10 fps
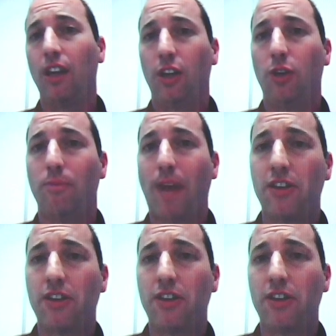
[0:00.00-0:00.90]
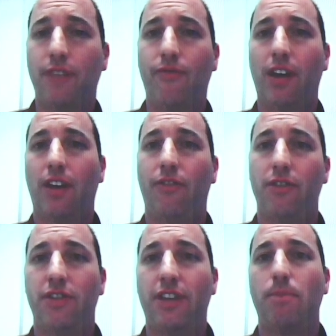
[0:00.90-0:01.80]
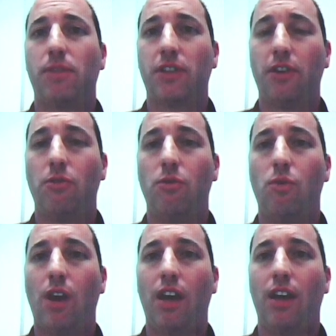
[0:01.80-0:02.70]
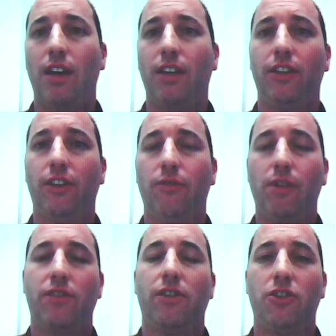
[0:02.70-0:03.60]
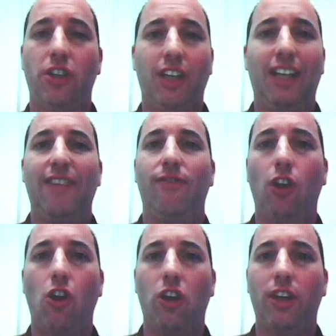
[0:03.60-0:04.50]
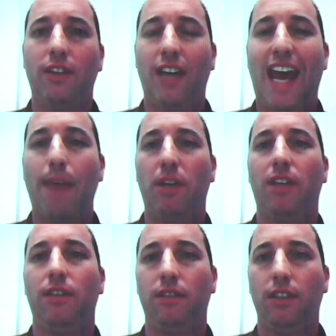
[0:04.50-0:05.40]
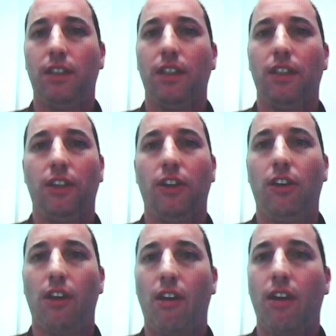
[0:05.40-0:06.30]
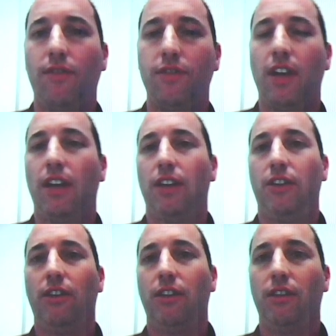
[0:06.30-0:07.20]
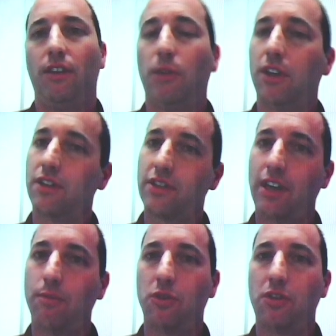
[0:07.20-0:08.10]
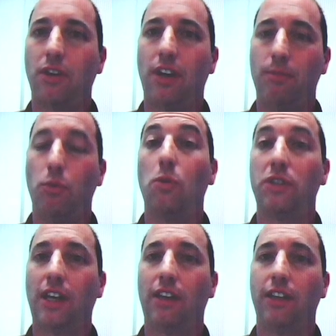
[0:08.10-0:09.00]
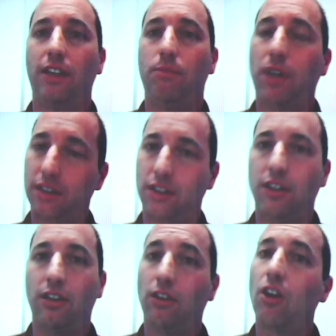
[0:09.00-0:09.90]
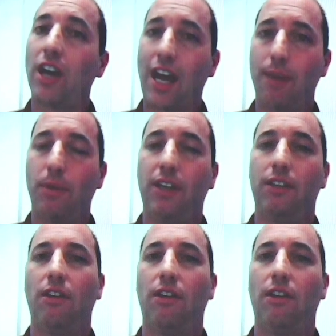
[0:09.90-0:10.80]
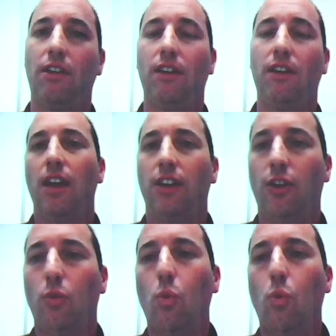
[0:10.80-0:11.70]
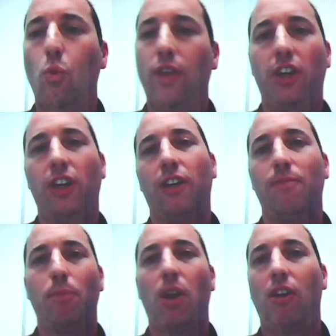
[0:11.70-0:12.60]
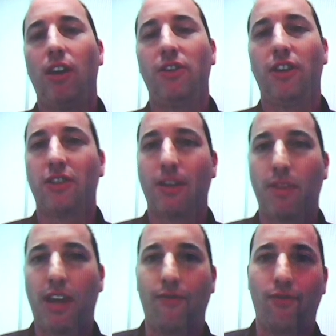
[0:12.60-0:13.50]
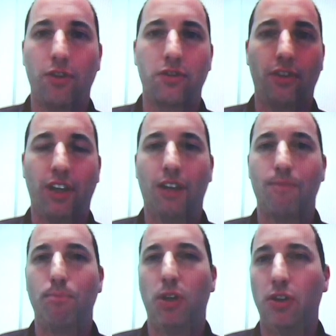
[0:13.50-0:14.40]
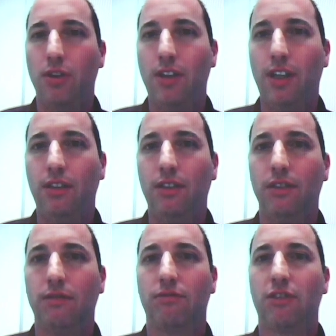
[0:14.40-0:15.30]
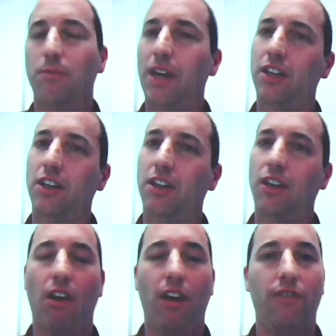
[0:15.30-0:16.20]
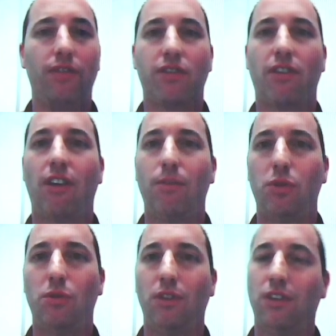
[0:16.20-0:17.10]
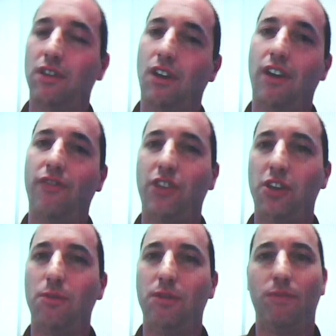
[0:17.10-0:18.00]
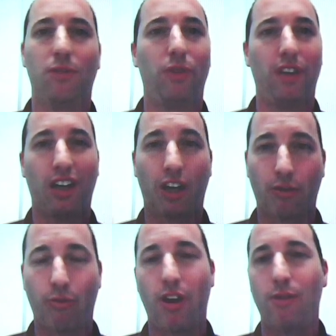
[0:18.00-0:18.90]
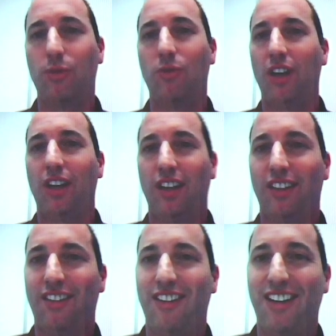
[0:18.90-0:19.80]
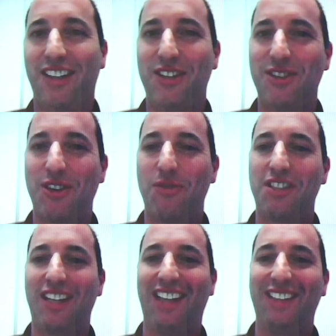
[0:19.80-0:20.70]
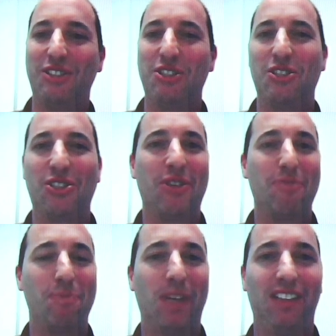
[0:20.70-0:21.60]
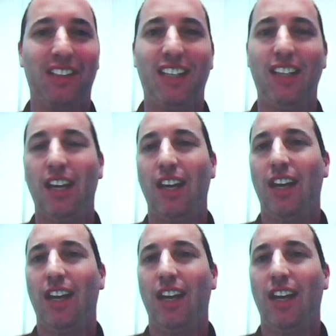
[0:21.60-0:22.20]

You imagine if through stem cell, research, you can live longer, happier, lives. I'm not going to say immortality, but longer, happier lives. What if you can combine, some of that photonic computing to make you kind of a cyborg, kind of human, but with incredible, intelligence and ability?